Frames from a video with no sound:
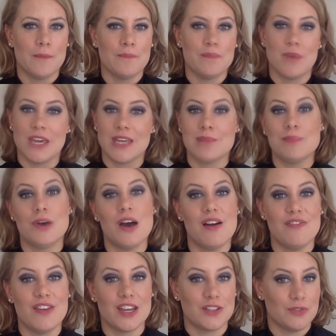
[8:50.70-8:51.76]
make it
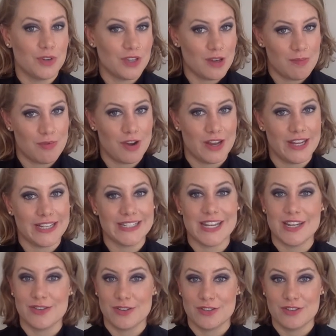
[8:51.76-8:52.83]
perfect for your product
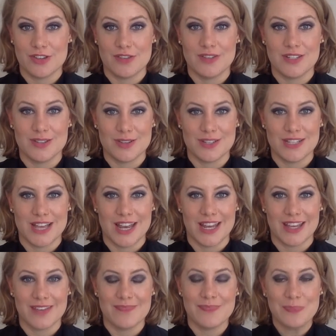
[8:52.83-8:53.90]
and your service you're selling.
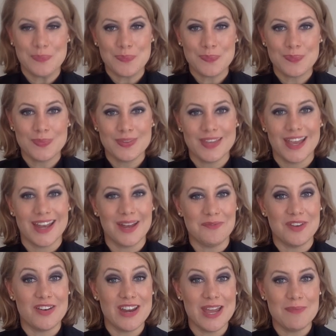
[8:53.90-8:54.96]
And I'm
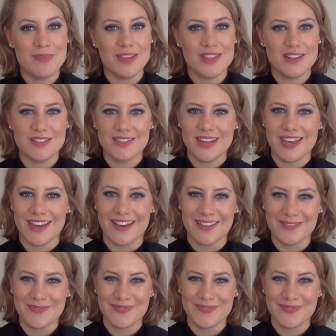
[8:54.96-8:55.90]
very happy that you're here.